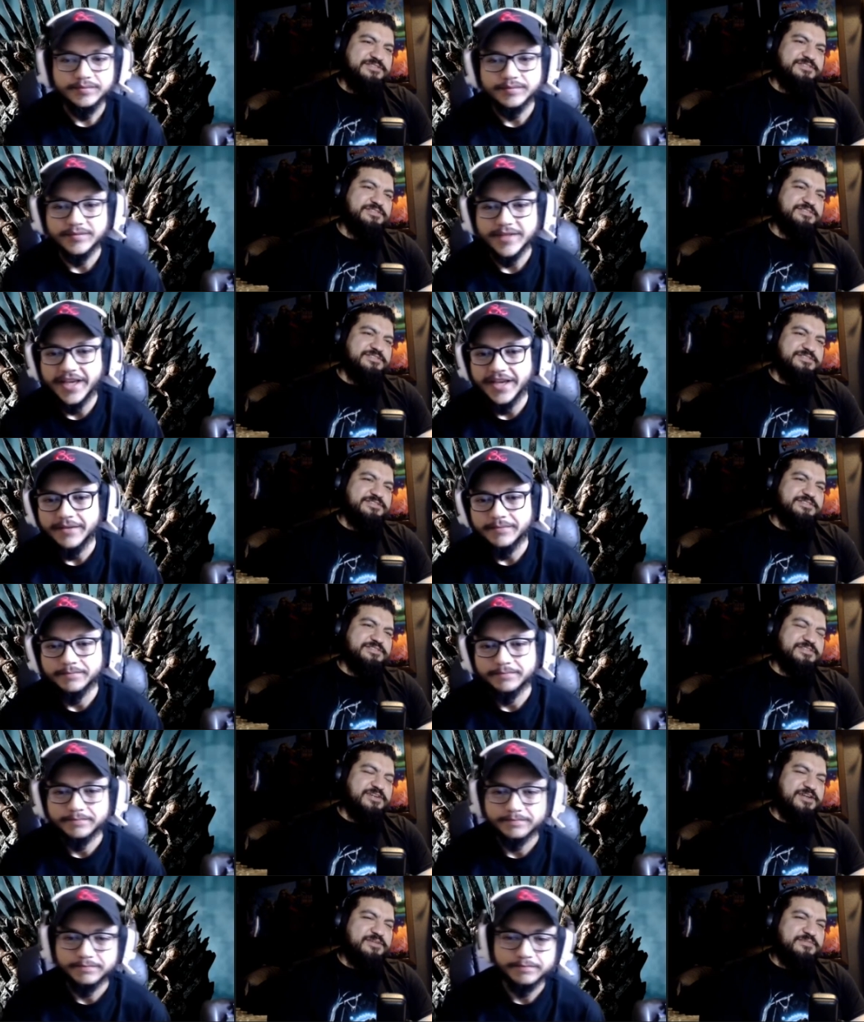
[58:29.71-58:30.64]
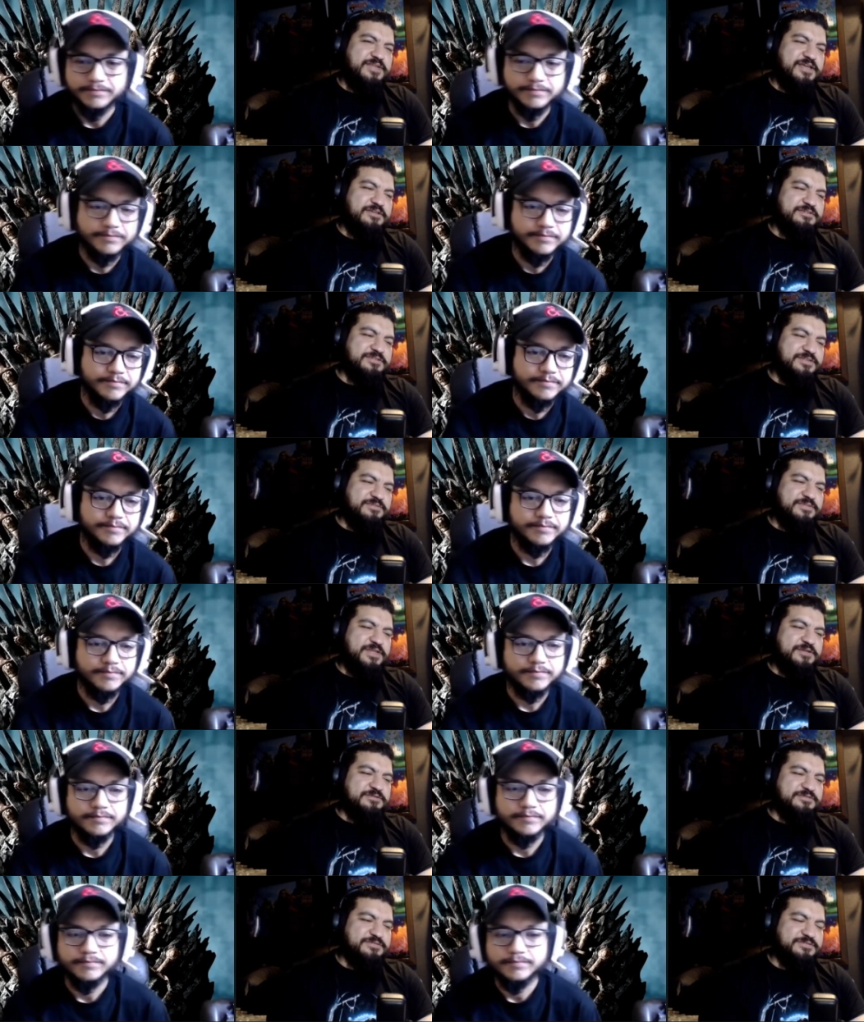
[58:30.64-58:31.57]
Speaker 1: Yeah. All right, I'm down. I'm
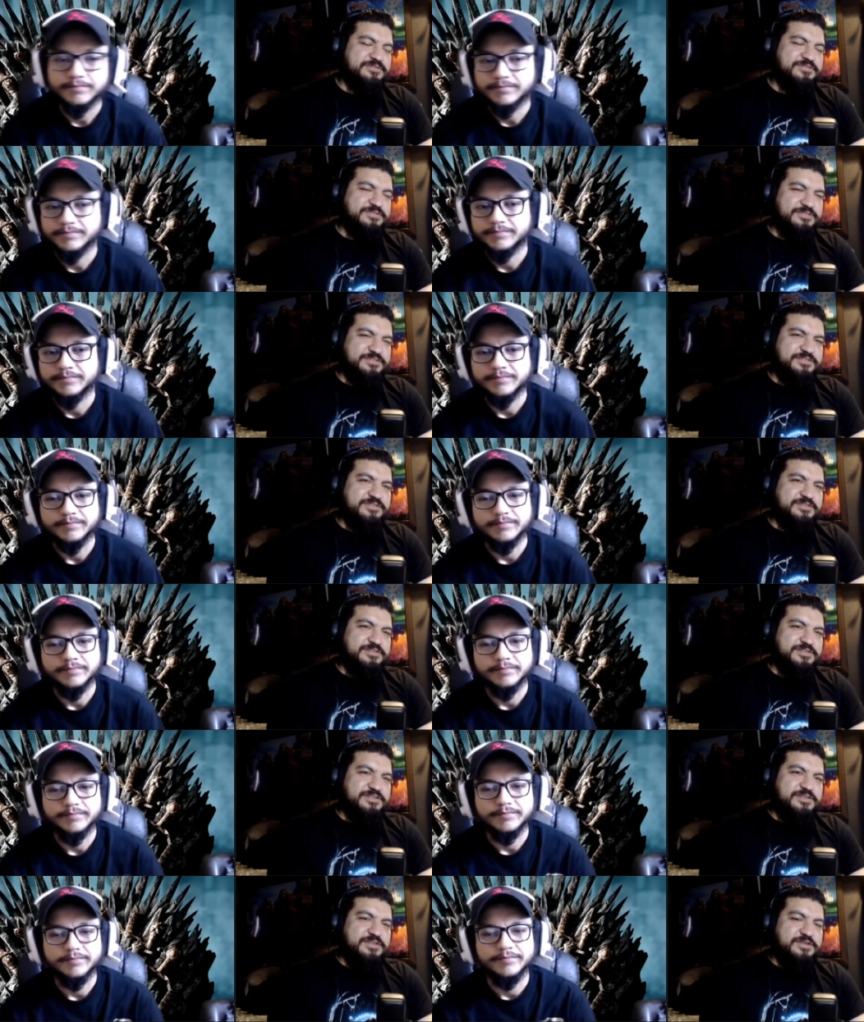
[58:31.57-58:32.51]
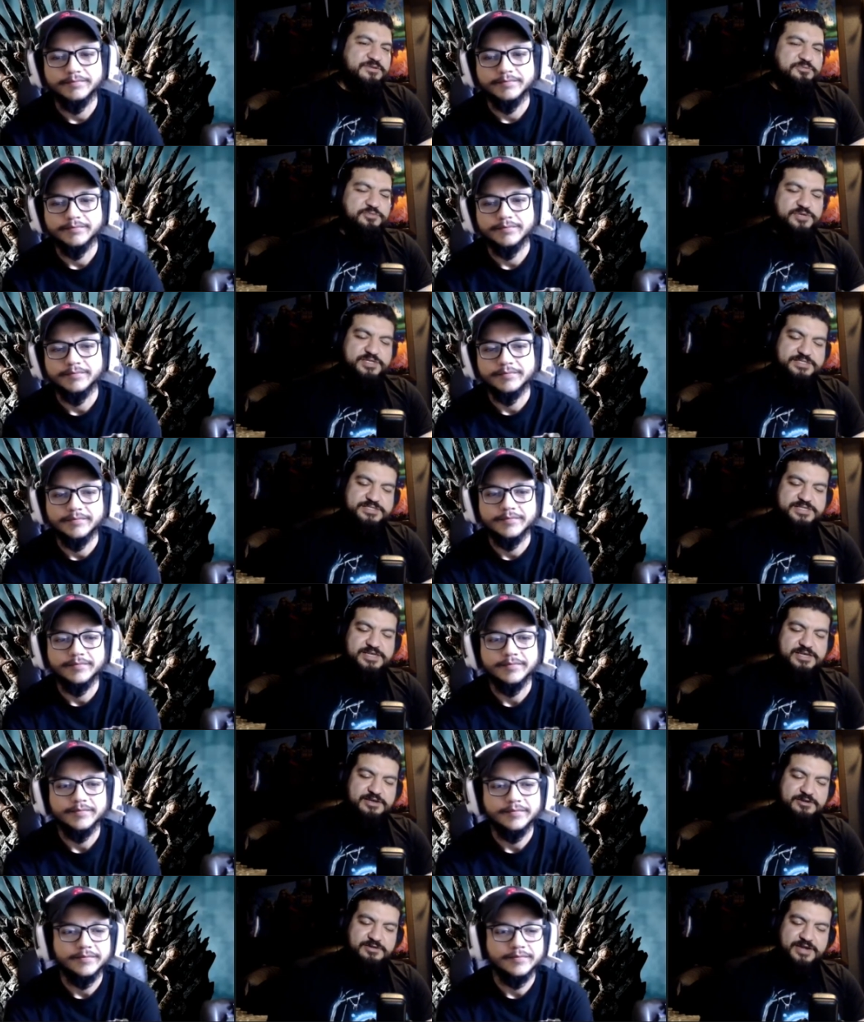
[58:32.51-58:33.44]
down. But
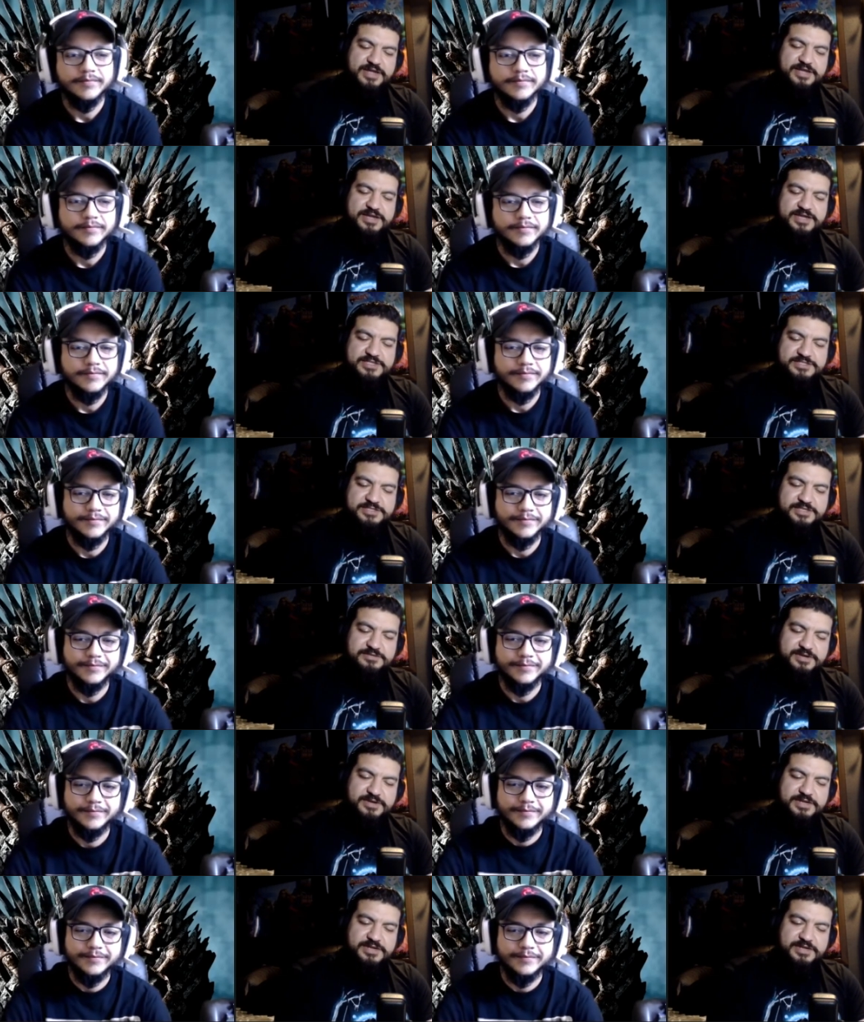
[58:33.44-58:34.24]
uh, all right, guys, I think we're